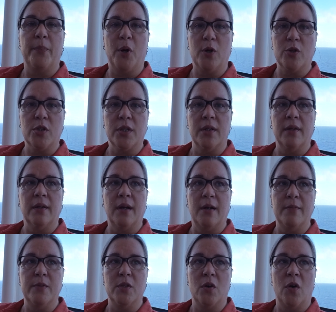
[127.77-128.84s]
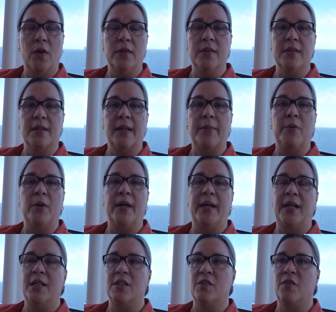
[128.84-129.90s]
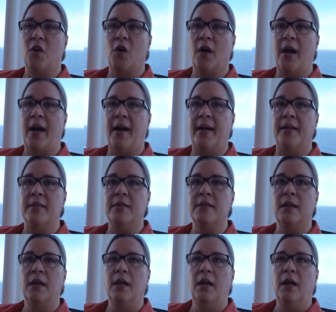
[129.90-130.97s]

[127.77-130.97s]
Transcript: person comes on celebrity as far as